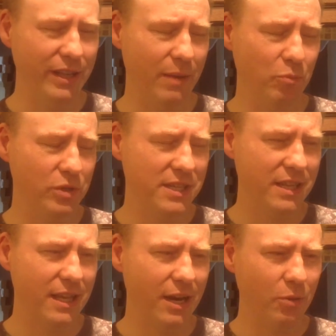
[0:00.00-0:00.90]
them would
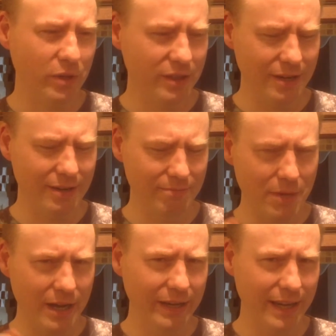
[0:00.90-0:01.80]
sit there with their
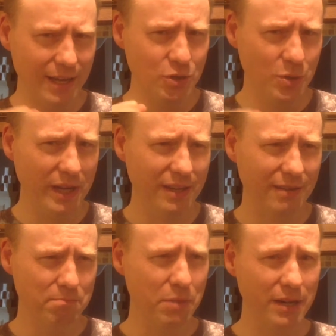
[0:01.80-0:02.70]
mug and
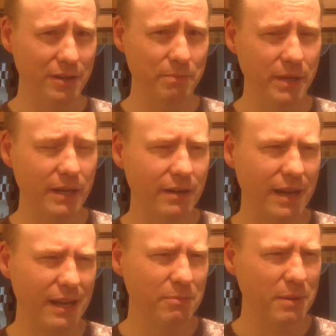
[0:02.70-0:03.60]
drink butter beer,
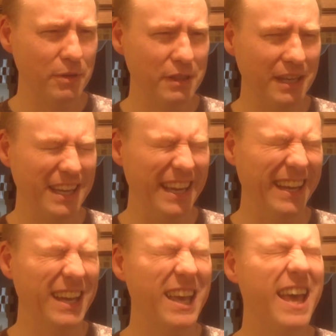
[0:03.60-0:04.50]
I remember thinking,